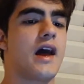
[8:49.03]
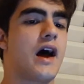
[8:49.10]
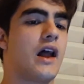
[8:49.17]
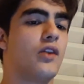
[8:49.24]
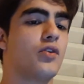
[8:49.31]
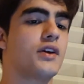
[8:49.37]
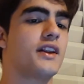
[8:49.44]

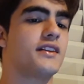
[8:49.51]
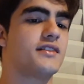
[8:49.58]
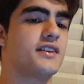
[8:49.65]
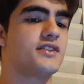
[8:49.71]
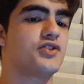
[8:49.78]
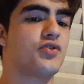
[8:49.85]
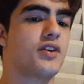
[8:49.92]
And looking at
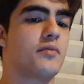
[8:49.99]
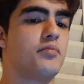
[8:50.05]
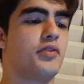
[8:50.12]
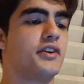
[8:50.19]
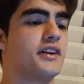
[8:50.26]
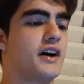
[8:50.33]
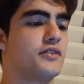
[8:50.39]
this, you can
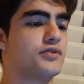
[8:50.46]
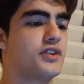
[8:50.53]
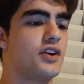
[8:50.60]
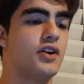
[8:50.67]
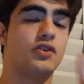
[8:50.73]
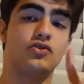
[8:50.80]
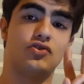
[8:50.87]
point out
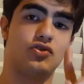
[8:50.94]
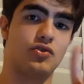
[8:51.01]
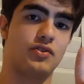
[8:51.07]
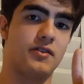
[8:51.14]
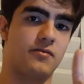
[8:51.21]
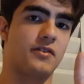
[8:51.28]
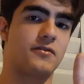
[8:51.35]
two
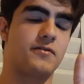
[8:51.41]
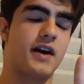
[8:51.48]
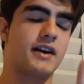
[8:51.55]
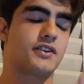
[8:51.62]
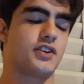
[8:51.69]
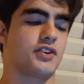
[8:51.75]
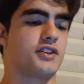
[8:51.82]
different
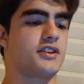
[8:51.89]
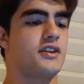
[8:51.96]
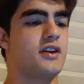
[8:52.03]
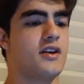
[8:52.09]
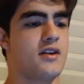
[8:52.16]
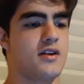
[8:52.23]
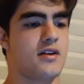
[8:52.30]

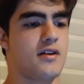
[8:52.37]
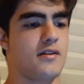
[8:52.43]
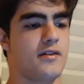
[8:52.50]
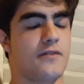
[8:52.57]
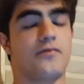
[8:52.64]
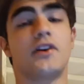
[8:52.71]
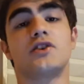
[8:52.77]
factors.
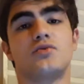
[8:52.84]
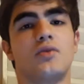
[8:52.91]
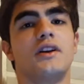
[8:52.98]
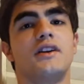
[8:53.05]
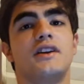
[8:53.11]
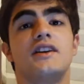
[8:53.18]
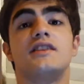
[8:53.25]
The first
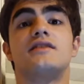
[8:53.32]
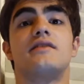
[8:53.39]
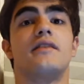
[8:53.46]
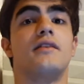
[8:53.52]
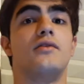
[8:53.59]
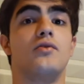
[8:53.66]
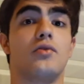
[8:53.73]
one
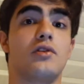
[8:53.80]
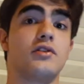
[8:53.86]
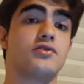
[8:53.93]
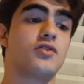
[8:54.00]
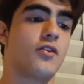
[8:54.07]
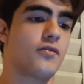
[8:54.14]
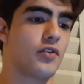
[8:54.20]
is
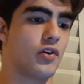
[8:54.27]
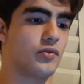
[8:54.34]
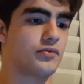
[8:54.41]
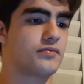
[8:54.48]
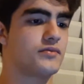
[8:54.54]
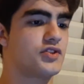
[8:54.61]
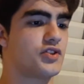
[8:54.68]
nucleus
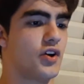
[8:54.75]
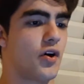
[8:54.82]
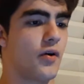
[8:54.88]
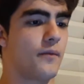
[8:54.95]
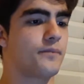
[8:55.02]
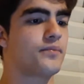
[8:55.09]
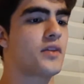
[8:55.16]
overload.
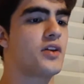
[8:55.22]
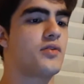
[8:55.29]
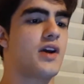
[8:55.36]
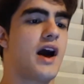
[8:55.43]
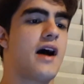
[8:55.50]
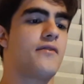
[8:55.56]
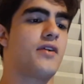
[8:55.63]
So
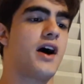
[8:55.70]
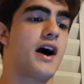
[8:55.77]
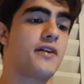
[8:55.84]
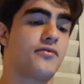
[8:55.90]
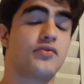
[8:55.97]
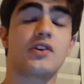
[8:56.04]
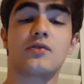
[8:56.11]
you have
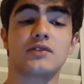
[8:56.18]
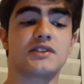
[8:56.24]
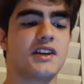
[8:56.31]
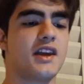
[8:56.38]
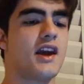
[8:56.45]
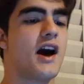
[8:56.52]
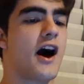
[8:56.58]
high
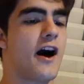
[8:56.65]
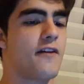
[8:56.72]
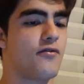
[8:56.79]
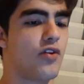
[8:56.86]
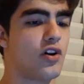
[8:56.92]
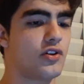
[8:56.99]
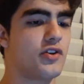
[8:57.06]
frequency, high
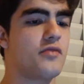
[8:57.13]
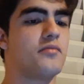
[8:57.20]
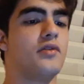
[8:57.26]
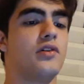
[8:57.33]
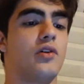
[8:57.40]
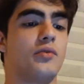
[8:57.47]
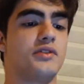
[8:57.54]

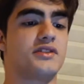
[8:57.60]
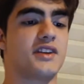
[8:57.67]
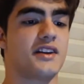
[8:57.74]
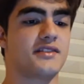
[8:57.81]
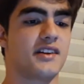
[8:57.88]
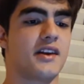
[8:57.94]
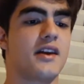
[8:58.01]
volume, low
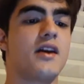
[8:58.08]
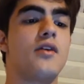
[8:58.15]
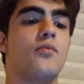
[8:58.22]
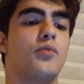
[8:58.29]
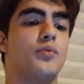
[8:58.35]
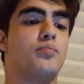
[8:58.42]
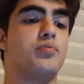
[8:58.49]
intensity,
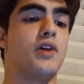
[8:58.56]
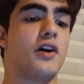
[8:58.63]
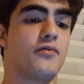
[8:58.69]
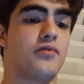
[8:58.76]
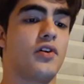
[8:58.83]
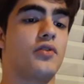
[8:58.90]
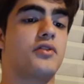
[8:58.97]
with
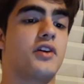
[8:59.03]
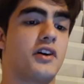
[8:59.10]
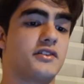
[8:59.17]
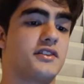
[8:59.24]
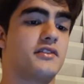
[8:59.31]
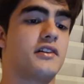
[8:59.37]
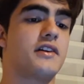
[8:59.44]
blood flow
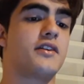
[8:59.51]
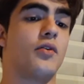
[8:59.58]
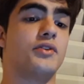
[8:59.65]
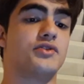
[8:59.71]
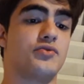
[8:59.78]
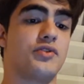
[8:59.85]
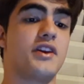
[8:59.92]
constantly
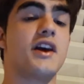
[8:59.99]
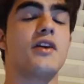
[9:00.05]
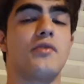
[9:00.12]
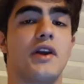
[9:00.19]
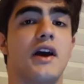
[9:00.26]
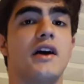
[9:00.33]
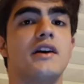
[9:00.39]
going to the
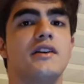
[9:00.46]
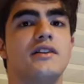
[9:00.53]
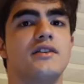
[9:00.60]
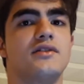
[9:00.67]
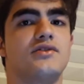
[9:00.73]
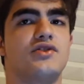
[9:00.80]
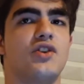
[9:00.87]
area.
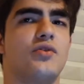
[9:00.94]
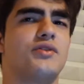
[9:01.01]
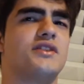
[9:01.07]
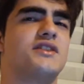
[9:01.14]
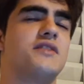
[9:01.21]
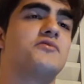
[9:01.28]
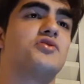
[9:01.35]
So
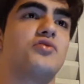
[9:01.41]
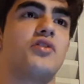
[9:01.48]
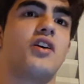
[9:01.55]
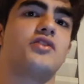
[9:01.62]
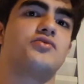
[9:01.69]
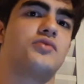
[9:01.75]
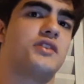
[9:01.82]
this seems to
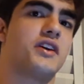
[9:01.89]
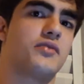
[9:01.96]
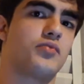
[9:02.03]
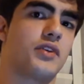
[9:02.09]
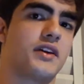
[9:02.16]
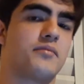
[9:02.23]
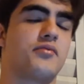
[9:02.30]
contradict
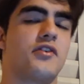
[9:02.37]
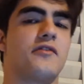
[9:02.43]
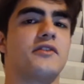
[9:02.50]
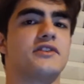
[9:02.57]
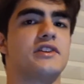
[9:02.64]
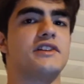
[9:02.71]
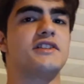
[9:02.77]
what I
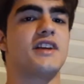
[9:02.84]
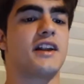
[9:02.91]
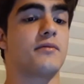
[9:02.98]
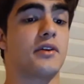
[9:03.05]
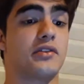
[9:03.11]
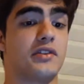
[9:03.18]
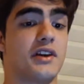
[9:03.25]
previously said
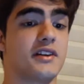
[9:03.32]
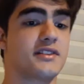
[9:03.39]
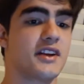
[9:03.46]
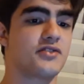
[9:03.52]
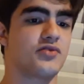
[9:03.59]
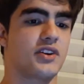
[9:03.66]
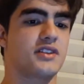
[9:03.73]
about the
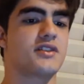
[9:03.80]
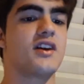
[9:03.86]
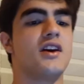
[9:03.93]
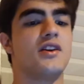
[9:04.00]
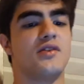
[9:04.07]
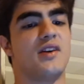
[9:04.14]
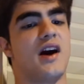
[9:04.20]
eccentrics.
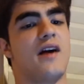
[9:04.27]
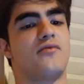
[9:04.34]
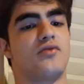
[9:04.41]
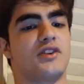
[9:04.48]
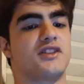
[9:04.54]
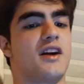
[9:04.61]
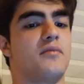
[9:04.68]
You have,
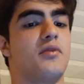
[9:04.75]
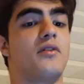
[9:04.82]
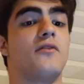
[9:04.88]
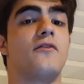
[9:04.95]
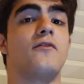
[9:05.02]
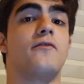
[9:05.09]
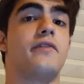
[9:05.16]
for
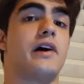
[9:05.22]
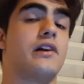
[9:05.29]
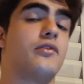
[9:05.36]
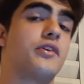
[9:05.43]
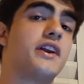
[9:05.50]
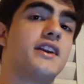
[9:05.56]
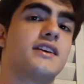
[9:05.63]
example,
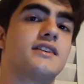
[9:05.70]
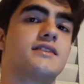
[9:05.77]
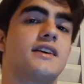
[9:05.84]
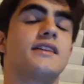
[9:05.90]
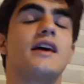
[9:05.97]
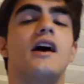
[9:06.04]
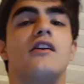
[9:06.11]
ballerinas
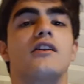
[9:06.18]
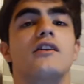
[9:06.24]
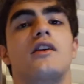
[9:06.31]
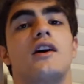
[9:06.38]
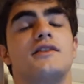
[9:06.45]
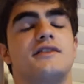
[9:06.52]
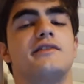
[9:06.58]
that are
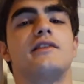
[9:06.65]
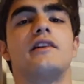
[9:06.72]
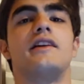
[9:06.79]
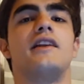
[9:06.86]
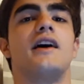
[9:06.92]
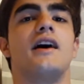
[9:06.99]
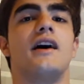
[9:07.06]

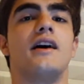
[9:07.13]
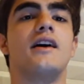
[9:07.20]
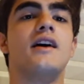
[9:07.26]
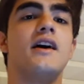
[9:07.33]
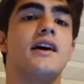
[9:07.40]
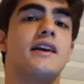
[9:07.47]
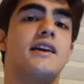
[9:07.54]
constantly in
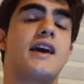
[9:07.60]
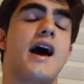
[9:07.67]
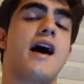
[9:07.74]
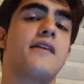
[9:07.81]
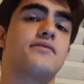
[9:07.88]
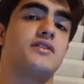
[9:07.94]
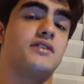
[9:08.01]

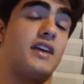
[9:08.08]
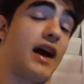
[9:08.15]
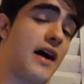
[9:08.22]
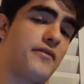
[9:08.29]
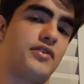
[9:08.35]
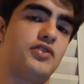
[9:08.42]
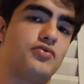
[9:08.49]
calves. They
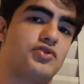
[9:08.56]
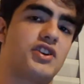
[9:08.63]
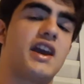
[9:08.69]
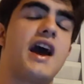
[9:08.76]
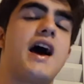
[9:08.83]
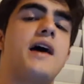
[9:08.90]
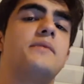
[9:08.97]
have huge
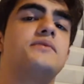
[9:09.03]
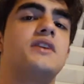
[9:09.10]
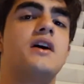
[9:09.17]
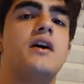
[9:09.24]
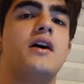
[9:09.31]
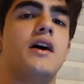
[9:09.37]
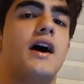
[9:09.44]

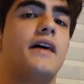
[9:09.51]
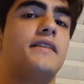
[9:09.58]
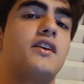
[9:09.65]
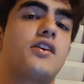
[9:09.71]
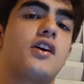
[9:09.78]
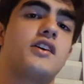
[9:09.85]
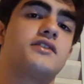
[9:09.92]
calves, and
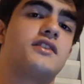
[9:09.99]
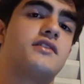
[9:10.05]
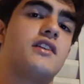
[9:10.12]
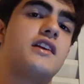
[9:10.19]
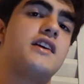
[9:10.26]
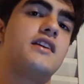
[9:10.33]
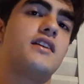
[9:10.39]
they're
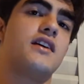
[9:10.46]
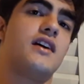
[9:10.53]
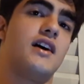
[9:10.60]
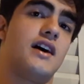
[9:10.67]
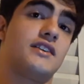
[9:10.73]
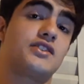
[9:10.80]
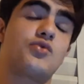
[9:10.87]
constantly
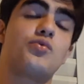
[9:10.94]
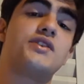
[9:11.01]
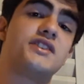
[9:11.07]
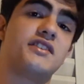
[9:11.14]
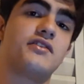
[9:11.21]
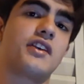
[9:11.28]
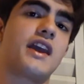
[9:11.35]

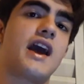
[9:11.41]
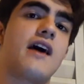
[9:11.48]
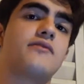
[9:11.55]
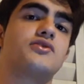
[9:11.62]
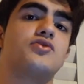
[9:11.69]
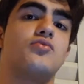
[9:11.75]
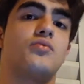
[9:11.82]
squeezing their
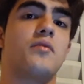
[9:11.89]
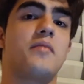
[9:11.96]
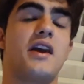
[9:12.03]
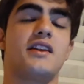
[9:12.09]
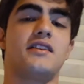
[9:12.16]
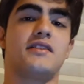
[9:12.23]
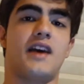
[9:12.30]
calves to
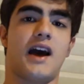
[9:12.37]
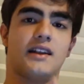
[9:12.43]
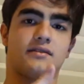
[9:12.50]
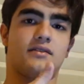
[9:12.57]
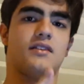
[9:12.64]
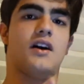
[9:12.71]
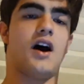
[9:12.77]
remain in
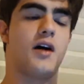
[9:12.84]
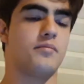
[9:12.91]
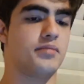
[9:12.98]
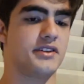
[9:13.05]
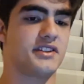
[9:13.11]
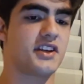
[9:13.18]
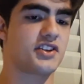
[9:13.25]
that
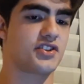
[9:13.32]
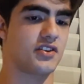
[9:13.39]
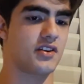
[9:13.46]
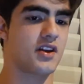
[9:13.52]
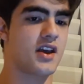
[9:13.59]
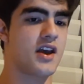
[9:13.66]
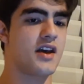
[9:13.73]
up
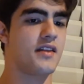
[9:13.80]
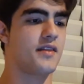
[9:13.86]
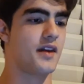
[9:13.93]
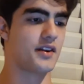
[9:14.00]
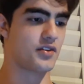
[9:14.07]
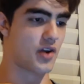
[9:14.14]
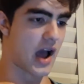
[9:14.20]
position.
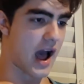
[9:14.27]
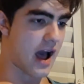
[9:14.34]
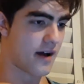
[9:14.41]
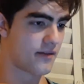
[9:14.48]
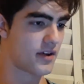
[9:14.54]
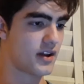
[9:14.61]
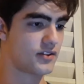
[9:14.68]
Then you
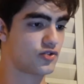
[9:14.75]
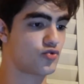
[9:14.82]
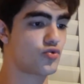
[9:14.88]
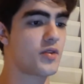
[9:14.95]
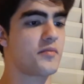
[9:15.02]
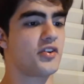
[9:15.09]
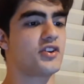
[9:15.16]
have
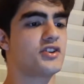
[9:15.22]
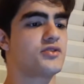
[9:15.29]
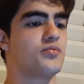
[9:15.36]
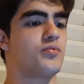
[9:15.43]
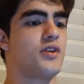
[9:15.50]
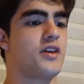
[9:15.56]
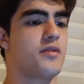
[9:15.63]

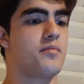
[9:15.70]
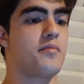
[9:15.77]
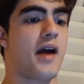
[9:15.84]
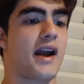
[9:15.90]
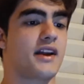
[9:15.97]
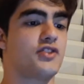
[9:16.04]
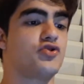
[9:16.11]
swimmers with
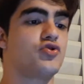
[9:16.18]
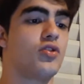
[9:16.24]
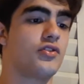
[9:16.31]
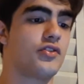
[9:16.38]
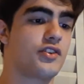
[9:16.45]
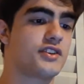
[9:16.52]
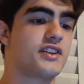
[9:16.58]
back and
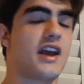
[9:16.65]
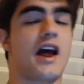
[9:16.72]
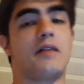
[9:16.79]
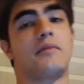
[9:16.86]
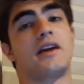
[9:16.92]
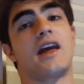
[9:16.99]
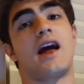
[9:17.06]
shoulders,
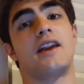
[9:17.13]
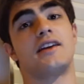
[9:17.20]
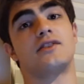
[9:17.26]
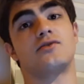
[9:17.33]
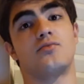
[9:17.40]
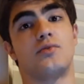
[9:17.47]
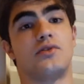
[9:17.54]
and
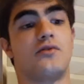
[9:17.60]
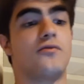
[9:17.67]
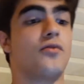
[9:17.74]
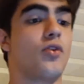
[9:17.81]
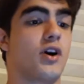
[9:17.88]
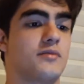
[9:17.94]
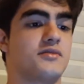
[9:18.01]
mechanics with their
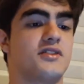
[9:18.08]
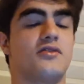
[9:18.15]
forearms.